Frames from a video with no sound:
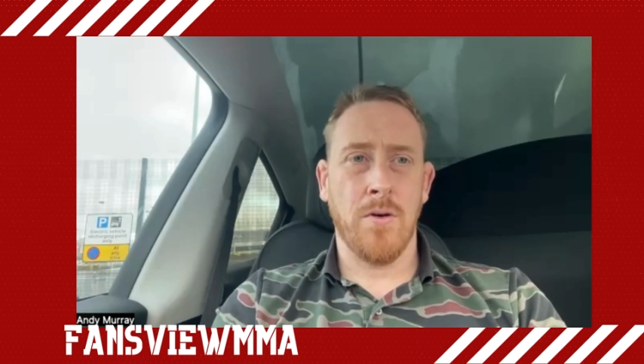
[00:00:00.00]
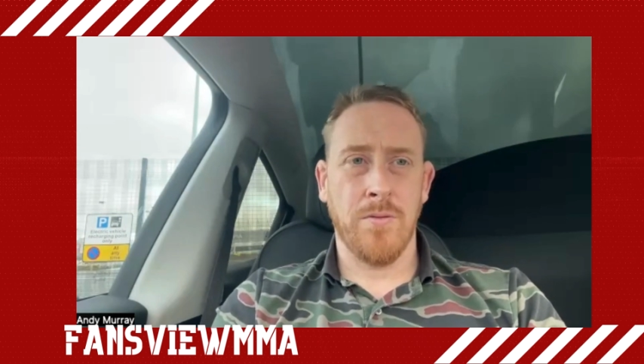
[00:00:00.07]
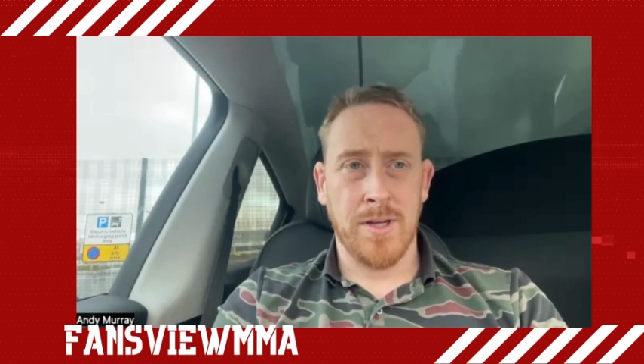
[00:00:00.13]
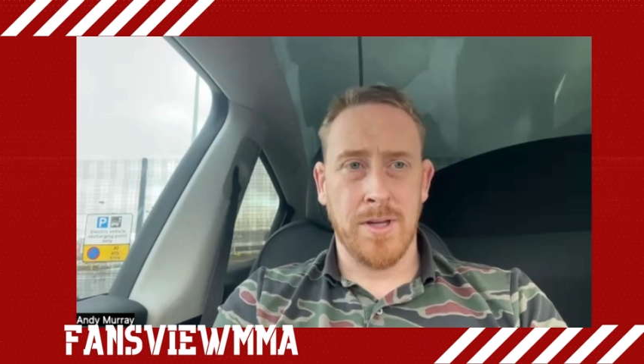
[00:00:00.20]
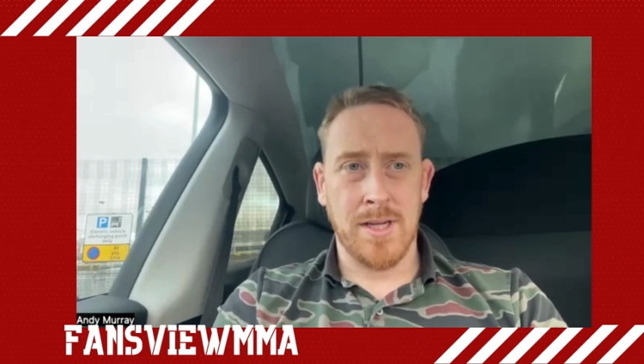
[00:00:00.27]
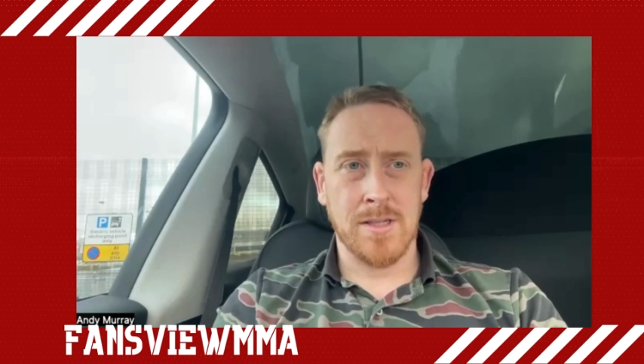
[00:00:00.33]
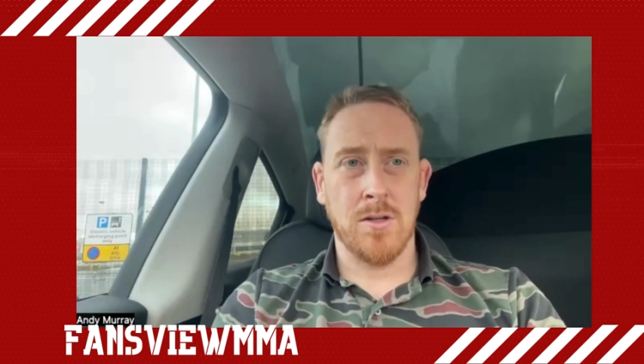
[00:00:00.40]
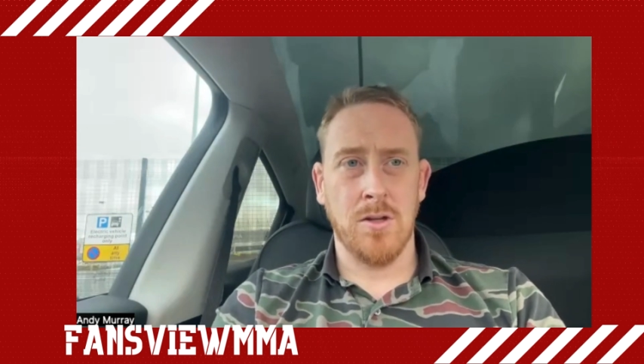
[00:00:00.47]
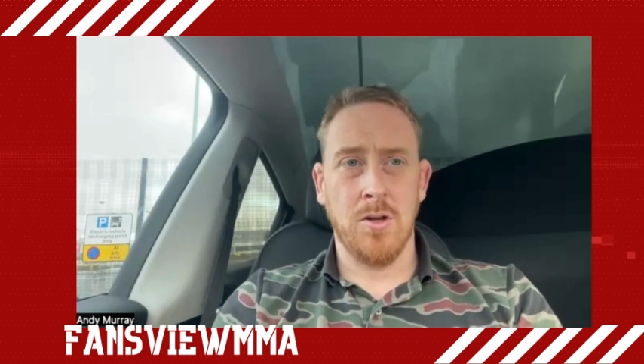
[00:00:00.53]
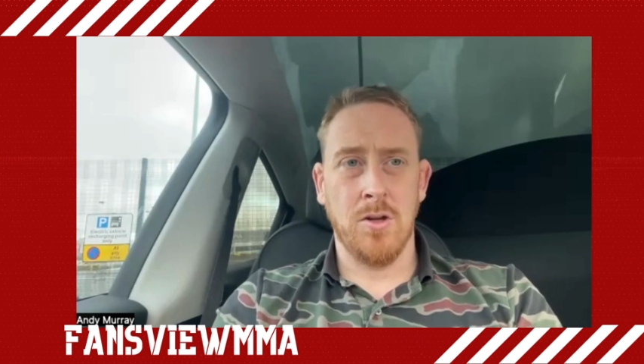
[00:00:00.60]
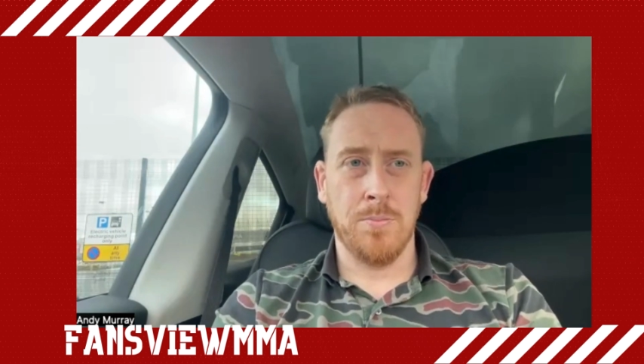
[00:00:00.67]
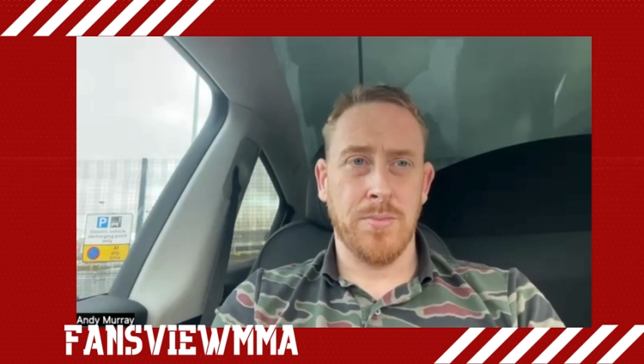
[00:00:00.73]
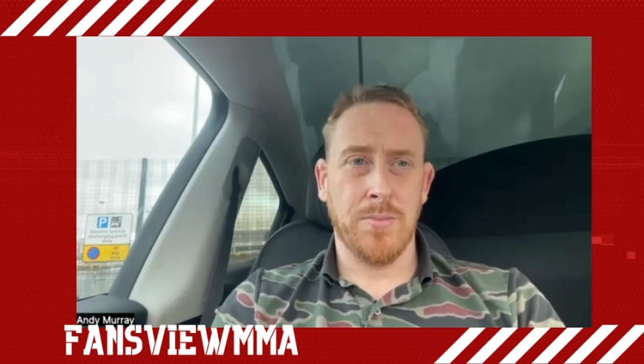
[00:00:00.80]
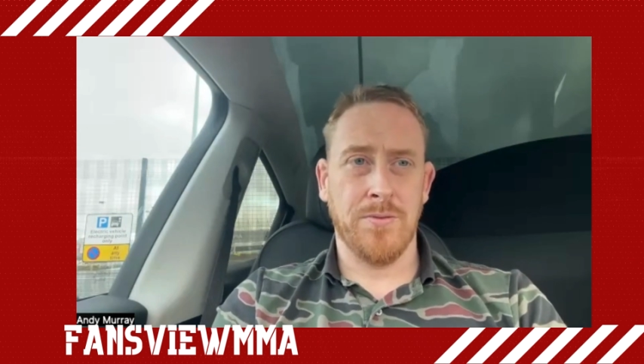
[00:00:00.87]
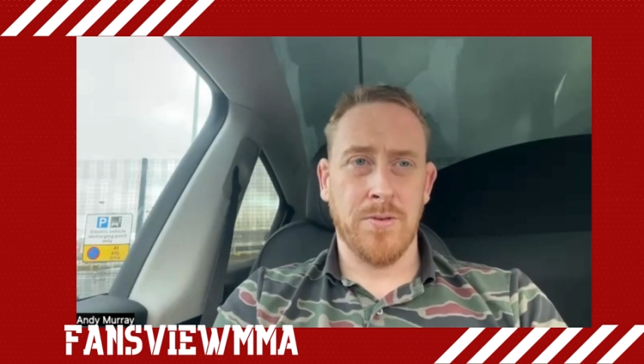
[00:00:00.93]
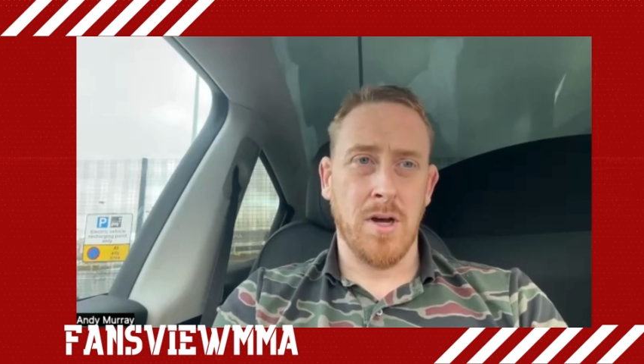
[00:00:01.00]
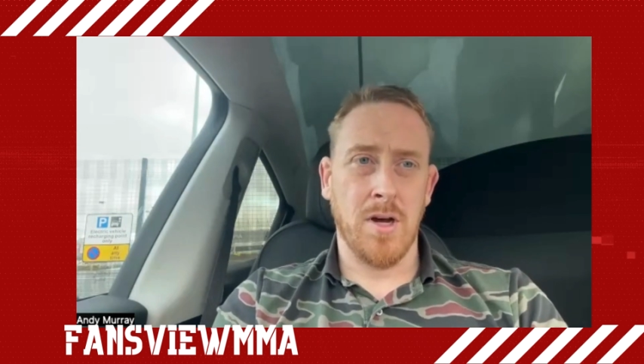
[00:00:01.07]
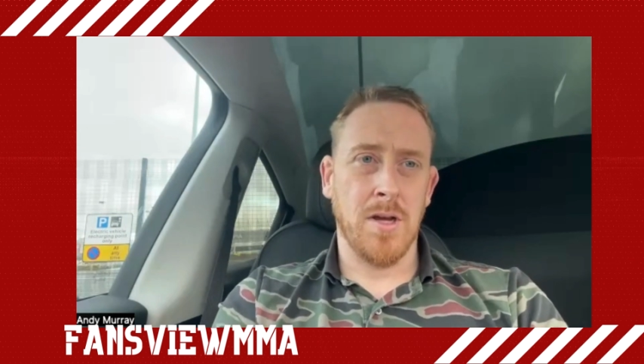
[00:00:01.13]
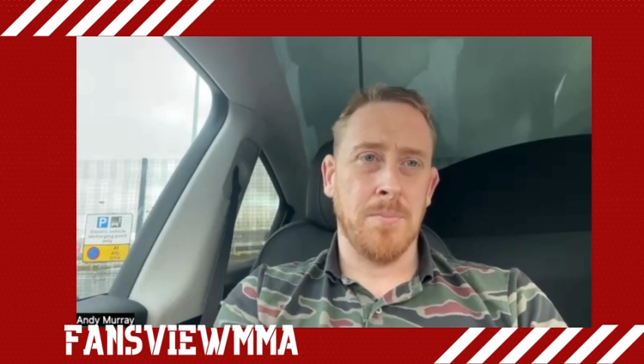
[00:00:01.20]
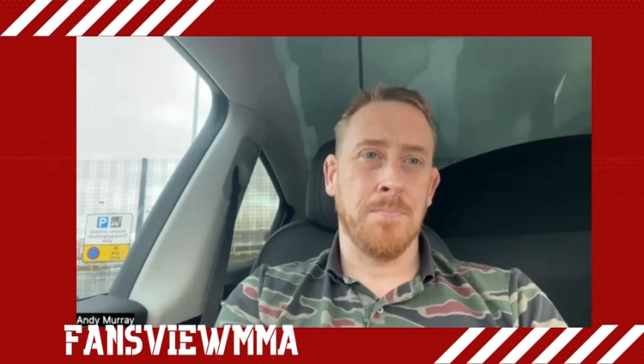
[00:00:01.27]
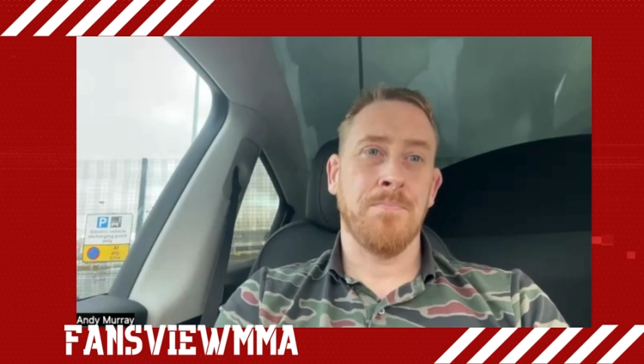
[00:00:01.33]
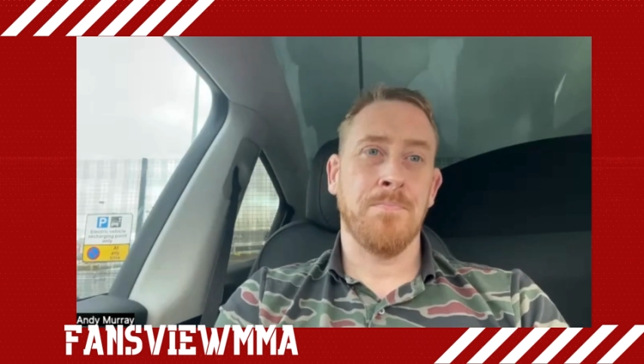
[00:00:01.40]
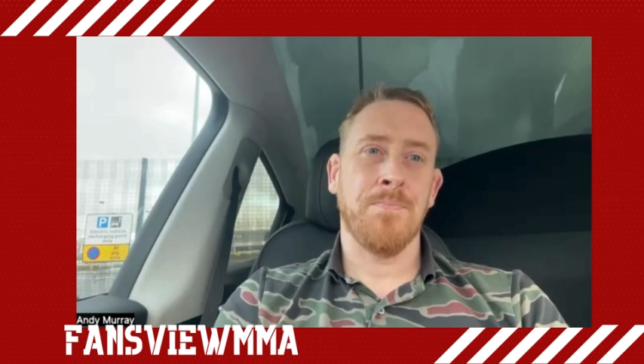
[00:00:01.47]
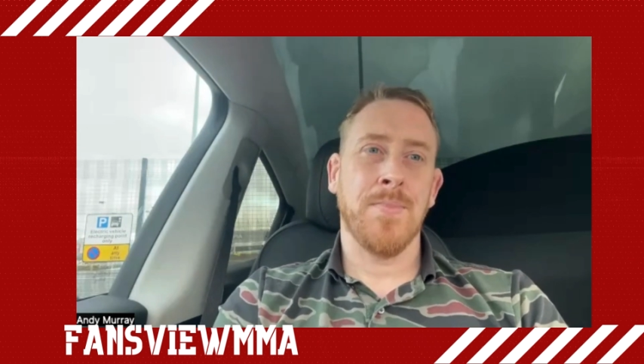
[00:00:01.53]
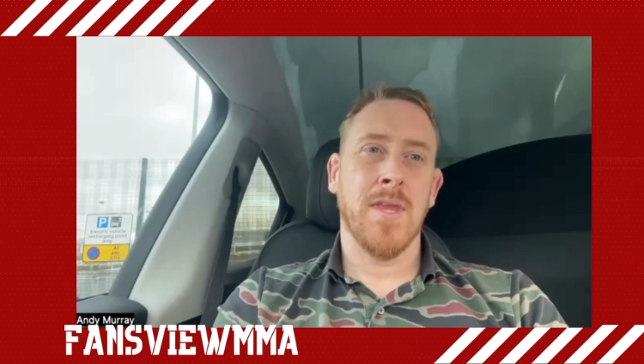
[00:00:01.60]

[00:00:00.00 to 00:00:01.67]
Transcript: over this lump of time.